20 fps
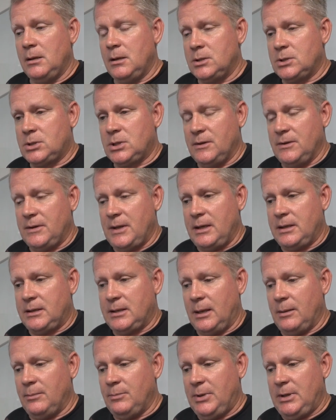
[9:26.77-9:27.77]
so that they
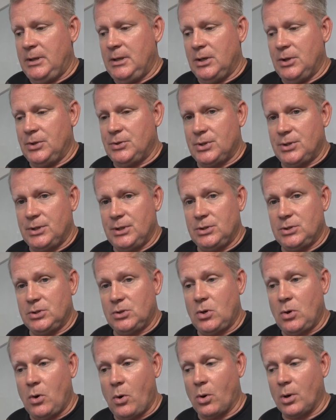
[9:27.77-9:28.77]
can be entered into
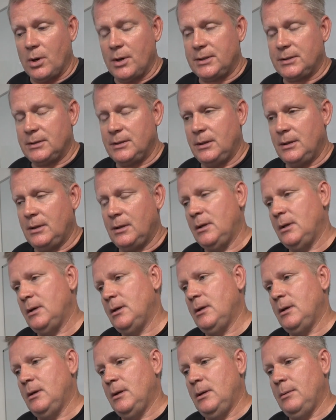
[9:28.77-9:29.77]
court
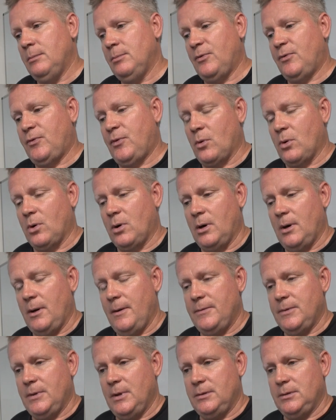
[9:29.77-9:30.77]
before
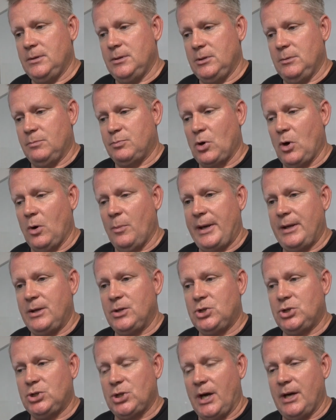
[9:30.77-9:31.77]
the
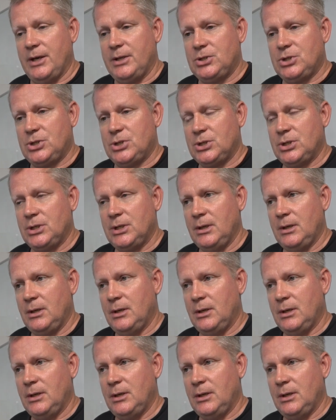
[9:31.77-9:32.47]
probate judge,